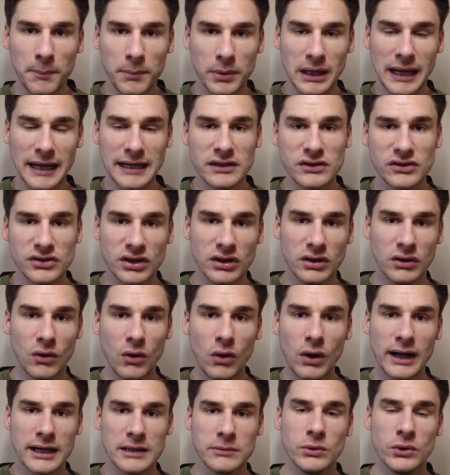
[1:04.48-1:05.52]
plants
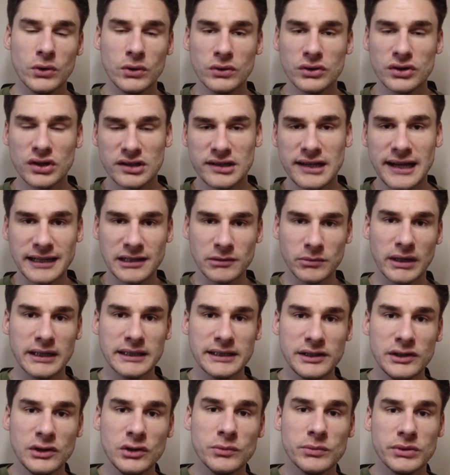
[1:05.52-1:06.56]
or animals taken by
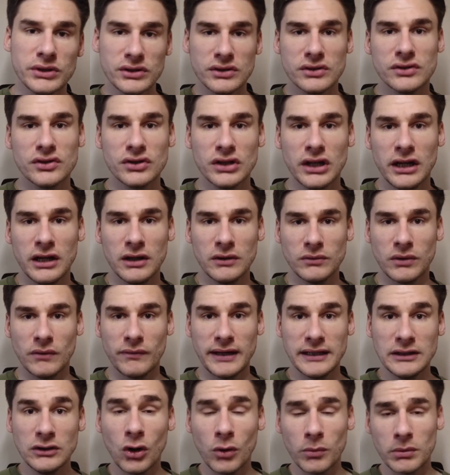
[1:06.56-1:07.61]
humans from
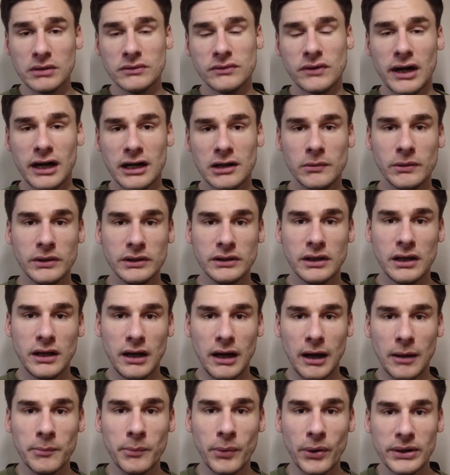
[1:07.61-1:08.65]
their normal environment
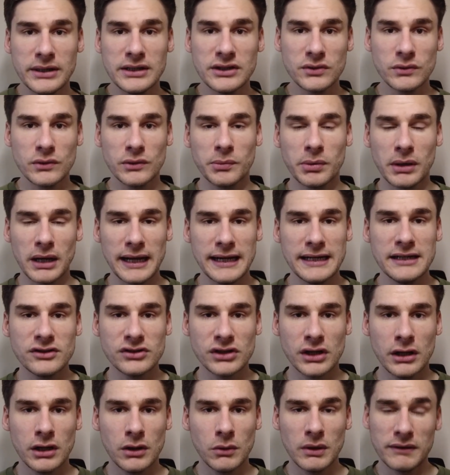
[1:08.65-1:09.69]
and put into a place
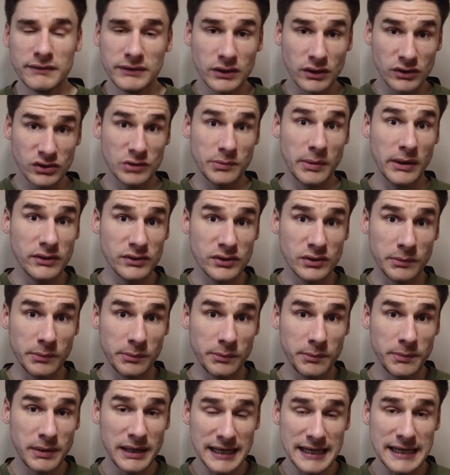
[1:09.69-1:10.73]
where they're not supposed to
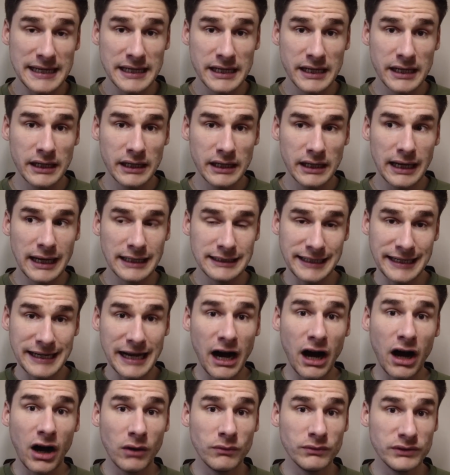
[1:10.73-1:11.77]
be, and they
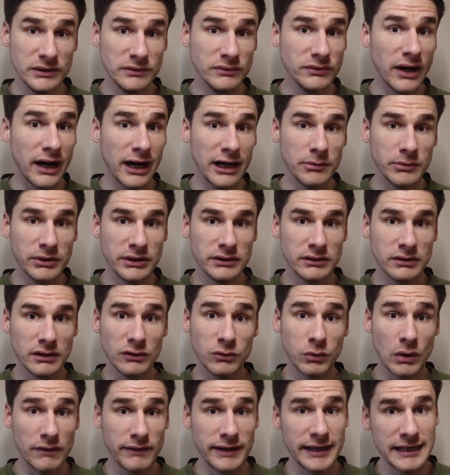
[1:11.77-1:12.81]
harm the environment
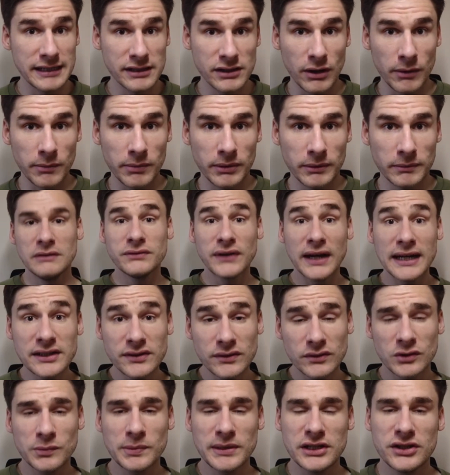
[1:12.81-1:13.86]
of where they end up.
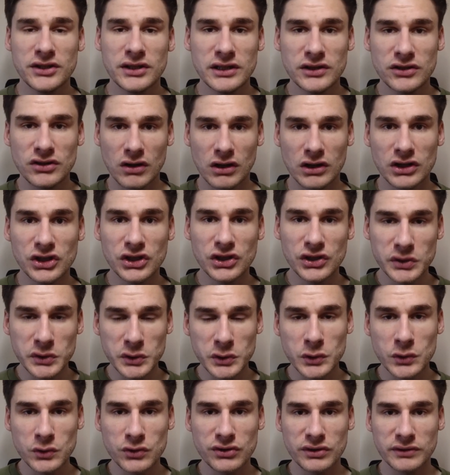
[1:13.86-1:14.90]
Invasive species are a
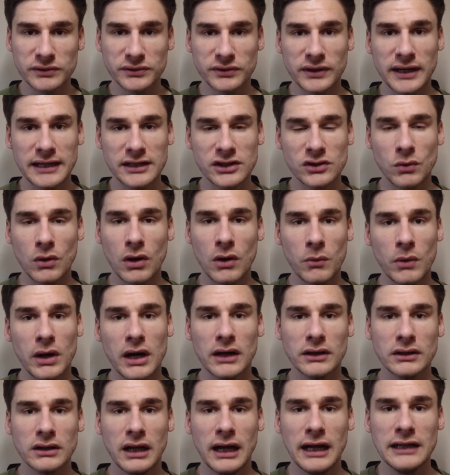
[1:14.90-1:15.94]
huge threat to our
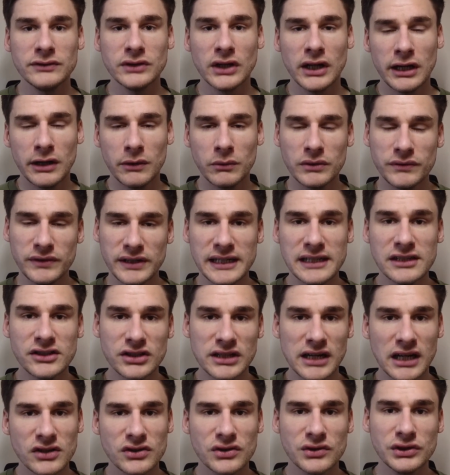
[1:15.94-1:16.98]
wildlife, with the
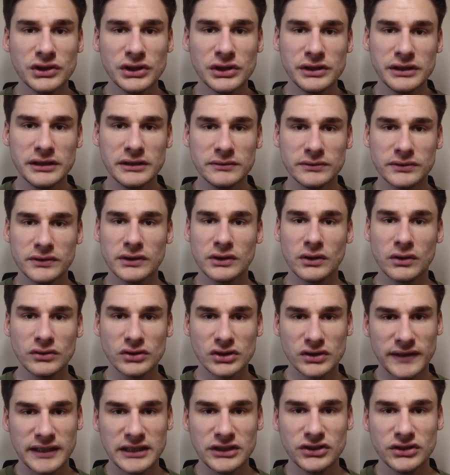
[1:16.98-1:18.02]
International Union for the
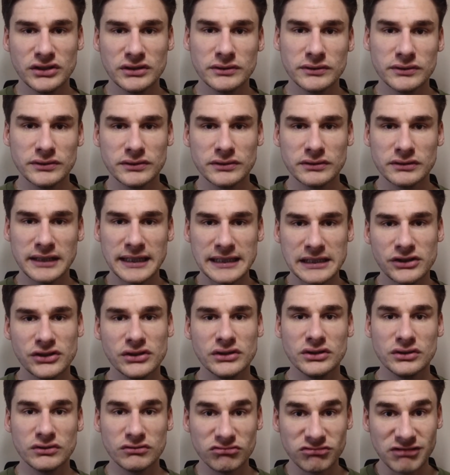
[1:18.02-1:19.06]
Conservation of
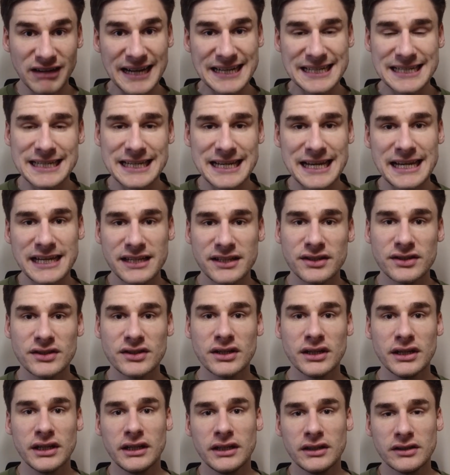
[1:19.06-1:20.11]
Nature's Red
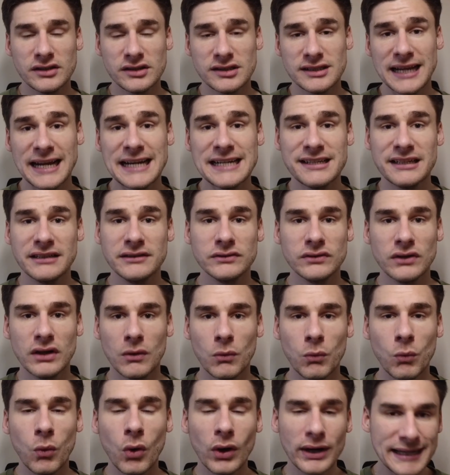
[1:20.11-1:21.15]
List stating that
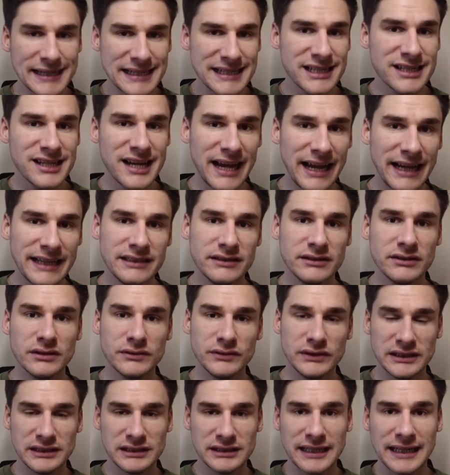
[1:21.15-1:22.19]
1 in 10 of
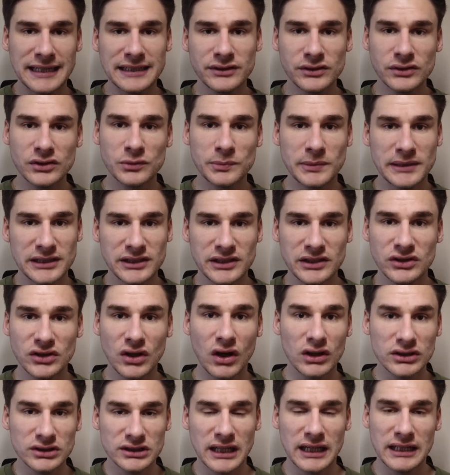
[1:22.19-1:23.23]
the endangered species
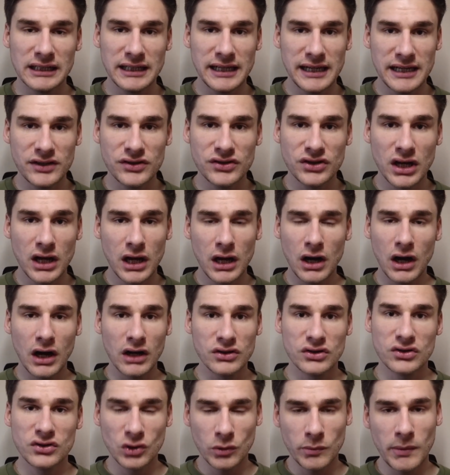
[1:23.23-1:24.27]
on that list are
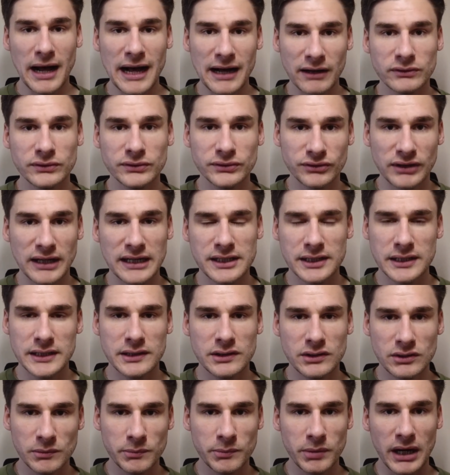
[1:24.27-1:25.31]
somehow
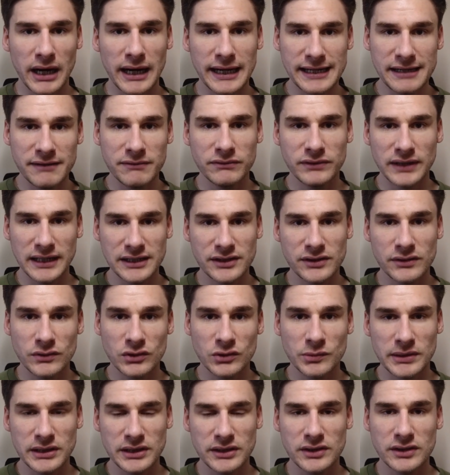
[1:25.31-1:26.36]
threatened by invasive
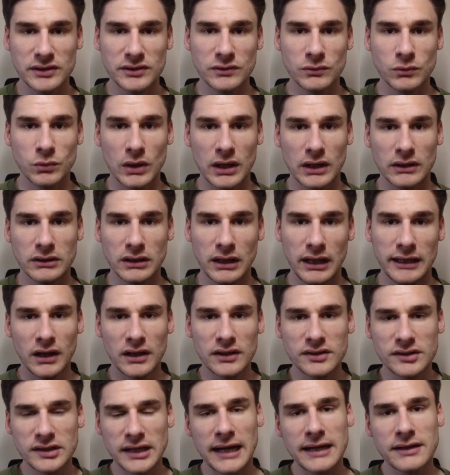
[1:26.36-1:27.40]
species of wildlife. A
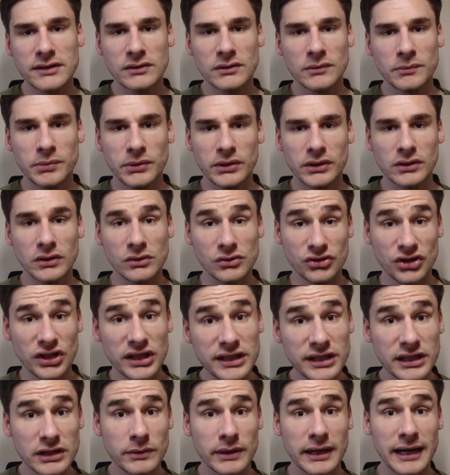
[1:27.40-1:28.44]
sad but
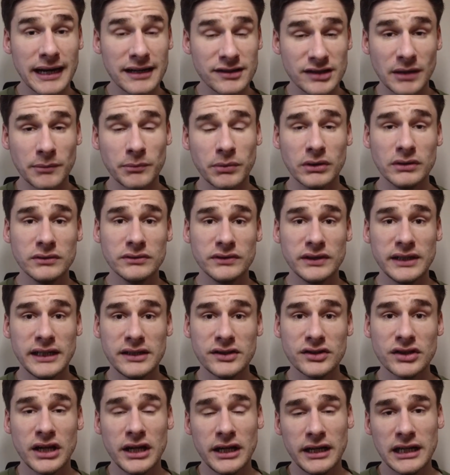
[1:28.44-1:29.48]
continuing example of
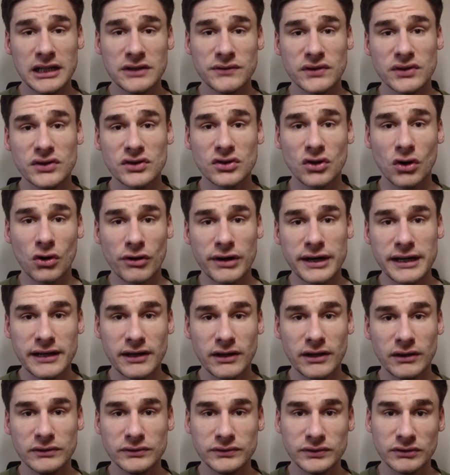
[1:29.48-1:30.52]
this is the story
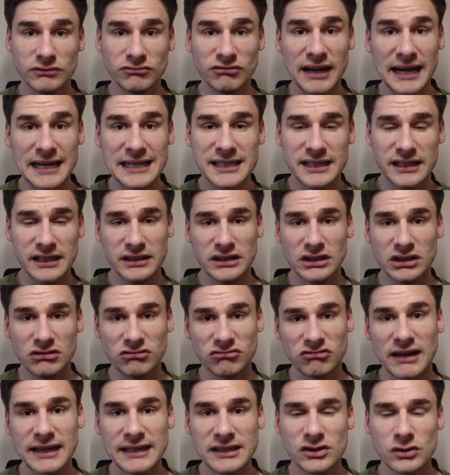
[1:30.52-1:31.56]
of the red and the
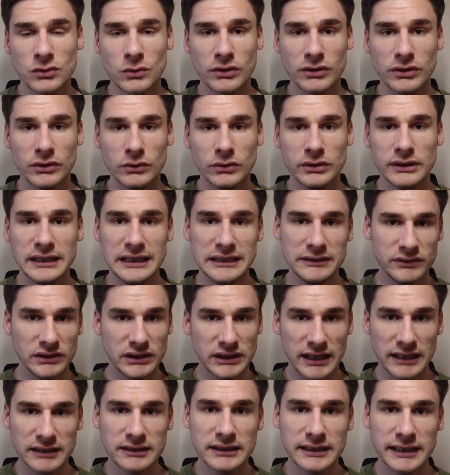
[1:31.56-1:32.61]
grey squirrel in the
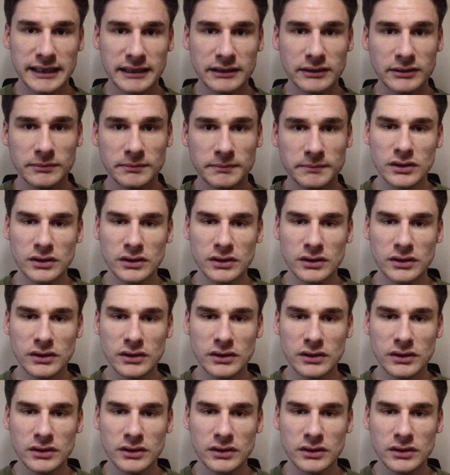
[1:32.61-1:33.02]
United Kingdom.